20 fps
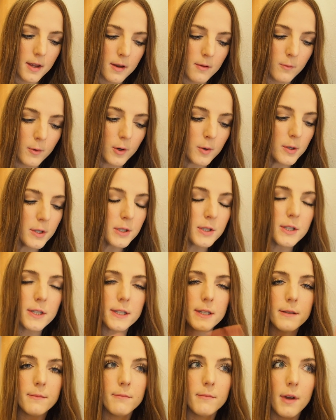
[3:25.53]
and we're going
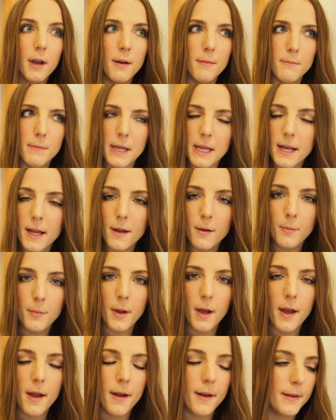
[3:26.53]
to a
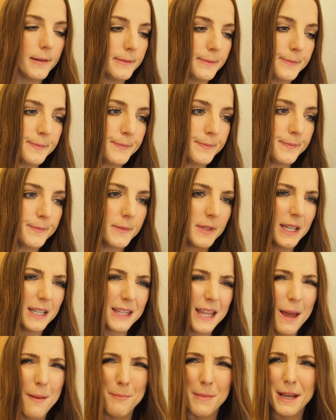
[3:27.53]
meetup, like
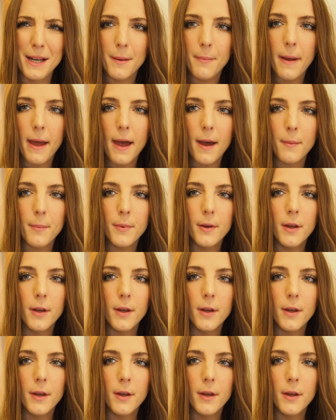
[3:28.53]
that meetup app.